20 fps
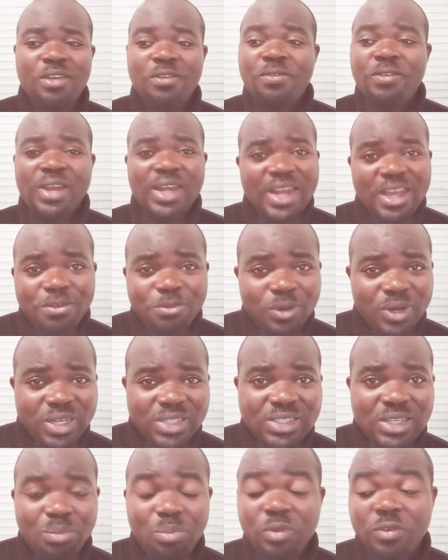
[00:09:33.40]
Fela, for
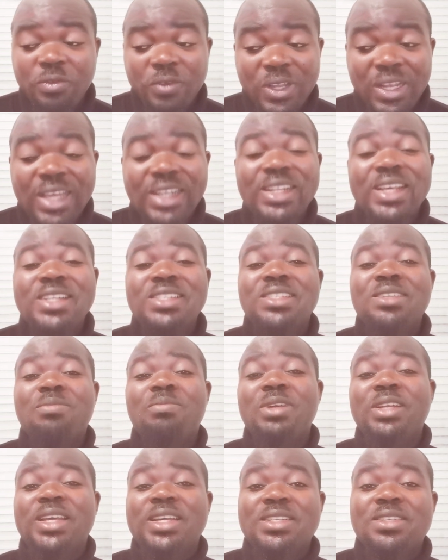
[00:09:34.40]
example, Fela,
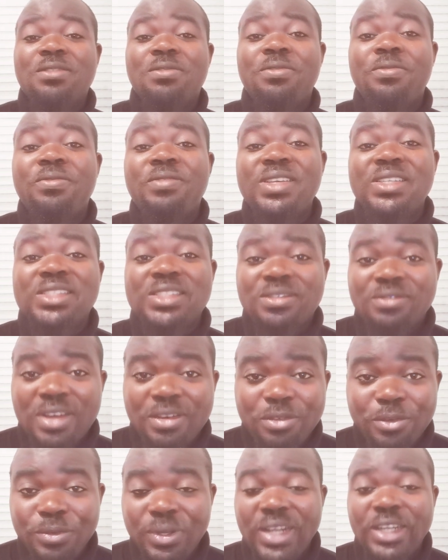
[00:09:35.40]
there is a
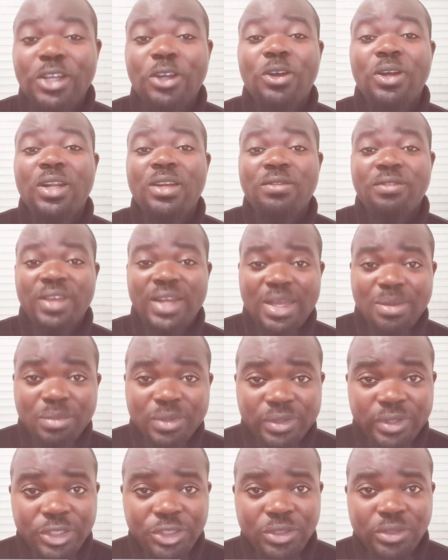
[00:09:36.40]
festival for Fela. They call it
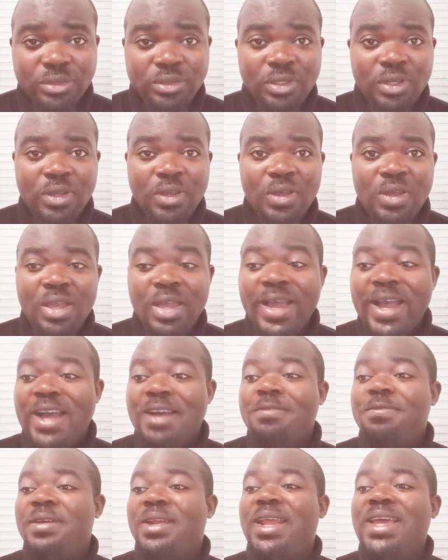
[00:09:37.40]
Felaberation.
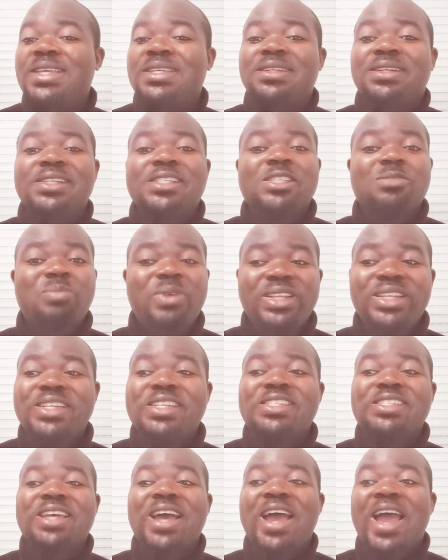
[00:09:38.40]
And Fela is
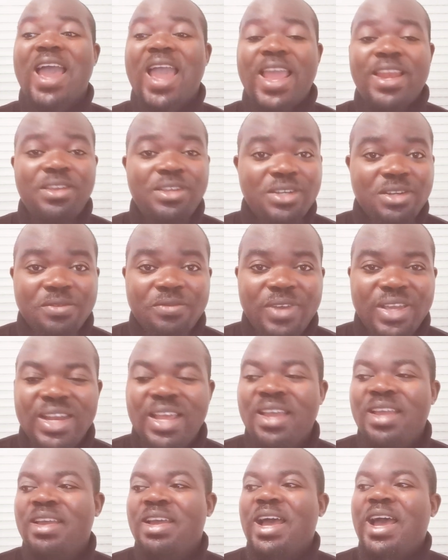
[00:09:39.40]
respected, is highly
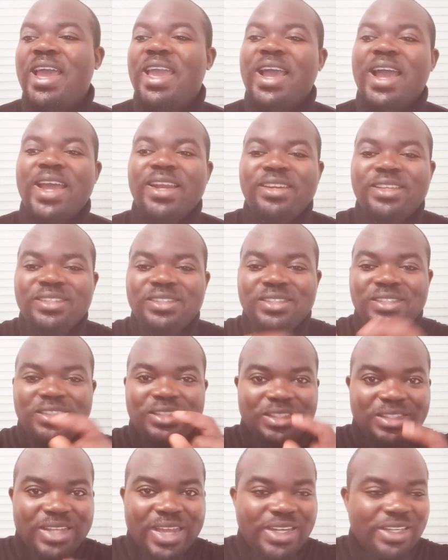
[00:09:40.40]
revered. I hardly
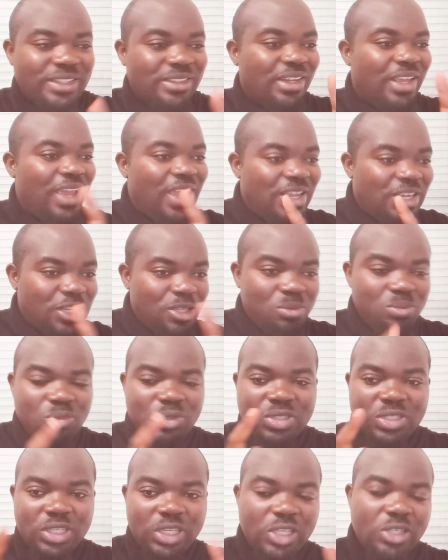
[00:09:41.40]
see that in any
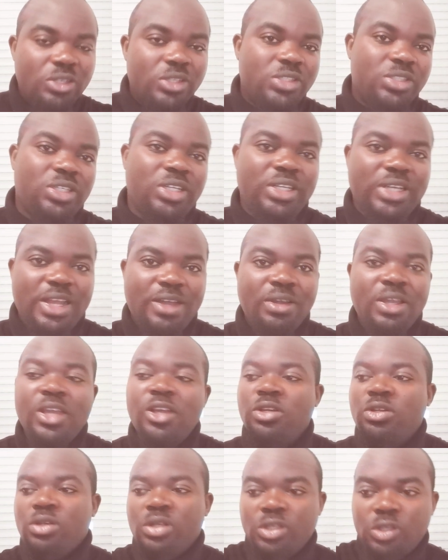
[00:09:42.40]
music industry now.
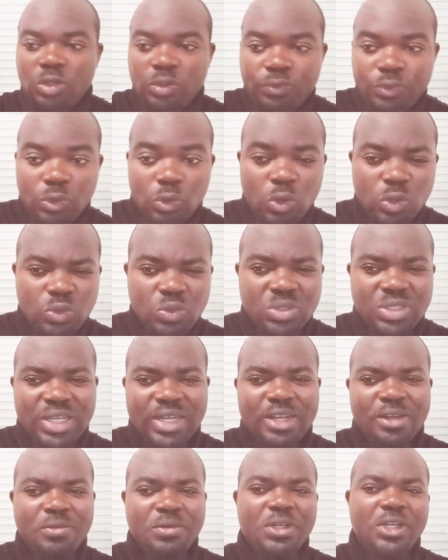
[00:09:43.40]
If you go to
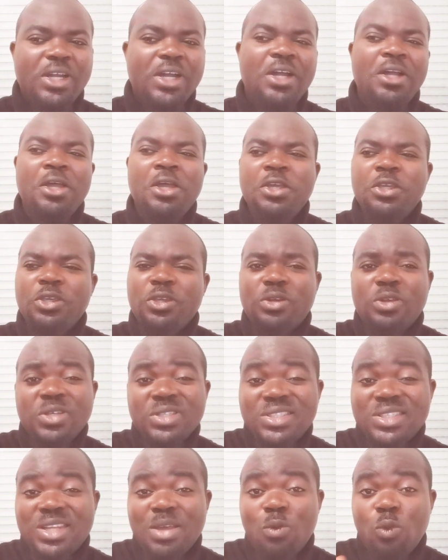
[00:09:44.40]
South Africa, you
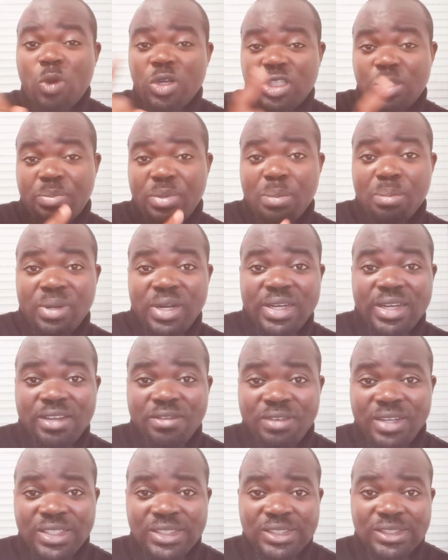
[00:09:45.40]
don't see them worshipping
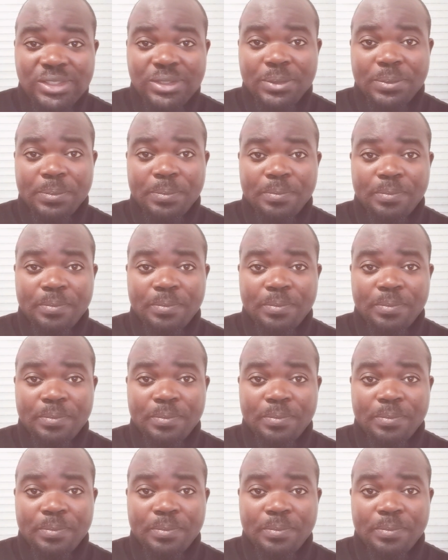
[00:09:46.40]
Brenda Fassie.